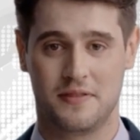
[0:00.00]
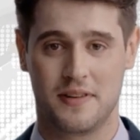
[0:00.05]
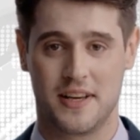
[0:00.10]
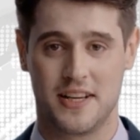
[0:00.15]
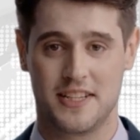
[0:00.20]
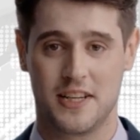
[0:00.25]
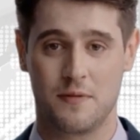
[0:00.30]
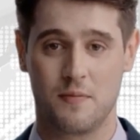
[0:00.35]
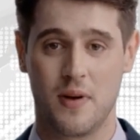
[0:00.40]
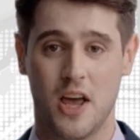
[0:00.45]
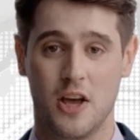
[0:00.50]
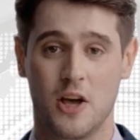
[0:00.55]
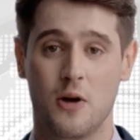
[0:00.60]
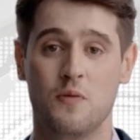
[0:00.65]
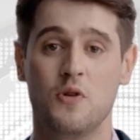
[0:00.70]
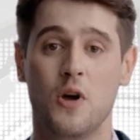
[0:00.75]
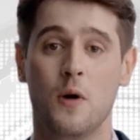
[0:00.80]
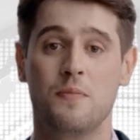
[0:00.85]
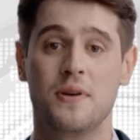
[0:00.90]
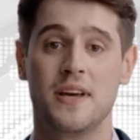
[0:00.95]
This is
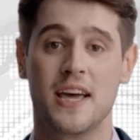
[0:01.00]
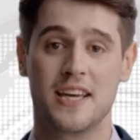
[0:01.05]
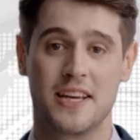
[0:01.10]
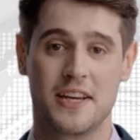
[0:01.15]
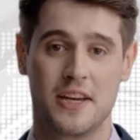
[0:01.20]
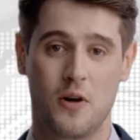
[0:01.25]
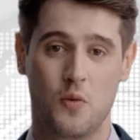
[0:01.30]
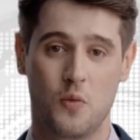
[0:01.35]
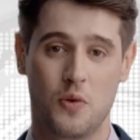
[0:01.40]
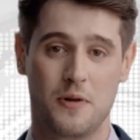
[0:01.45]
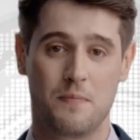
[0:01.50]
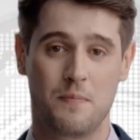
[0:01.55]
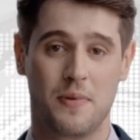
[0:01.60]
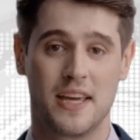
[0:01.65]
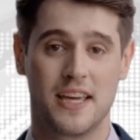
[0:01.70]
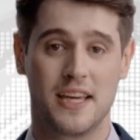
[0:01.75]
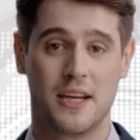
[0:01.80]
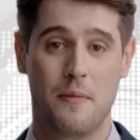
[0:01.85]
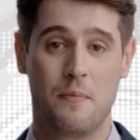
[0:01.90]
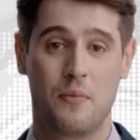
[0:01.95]
Polymer Update, with
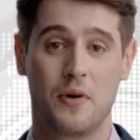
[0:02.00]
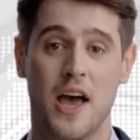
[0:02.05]
me,